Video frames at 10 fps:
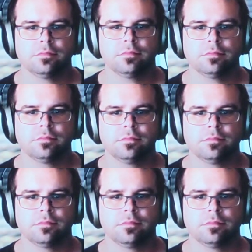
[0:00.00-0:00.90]

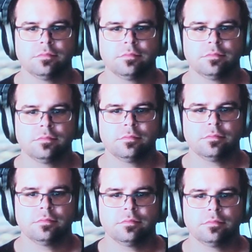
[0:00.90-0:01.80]

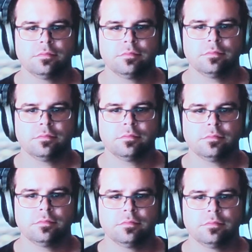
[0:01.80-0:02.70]

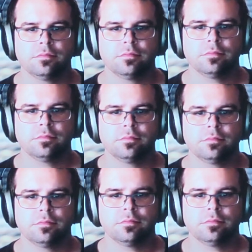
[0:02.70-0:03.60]

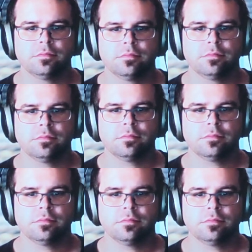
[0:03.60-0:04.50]

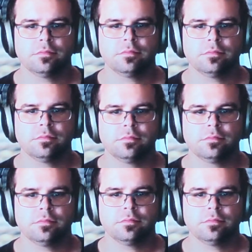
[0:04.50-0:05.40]

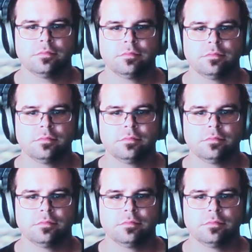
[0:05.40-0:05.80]
The person shown says nothing.